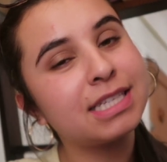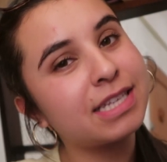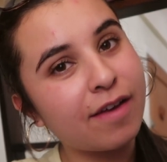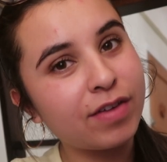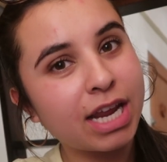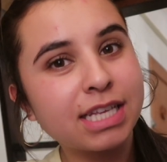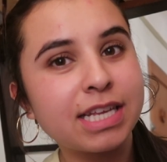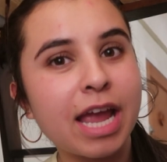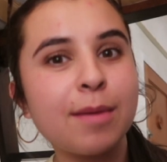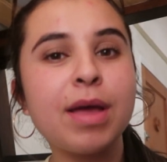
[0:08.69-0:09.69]
7
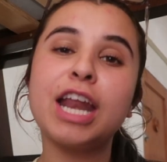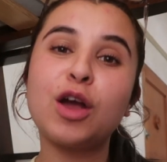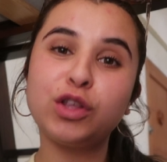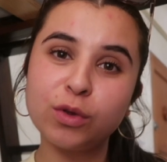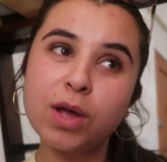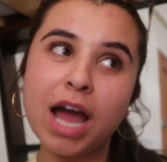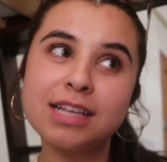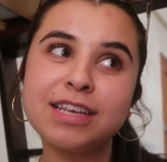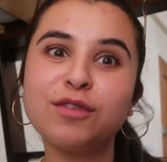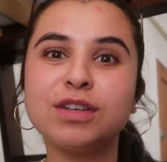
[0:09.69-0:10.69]
exam and how you
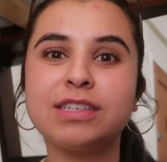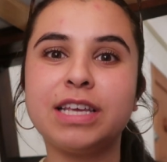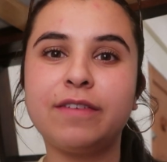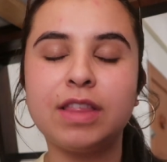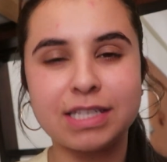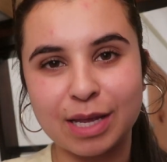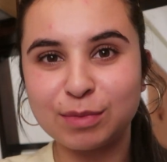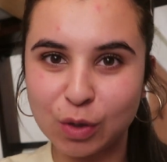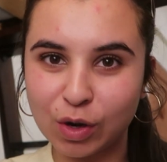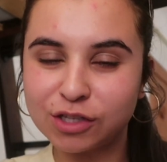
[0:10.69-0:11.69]
guys can receive the same
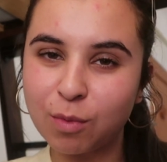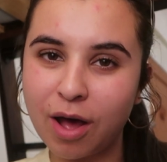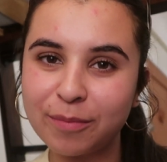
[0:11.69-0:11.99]
score as well.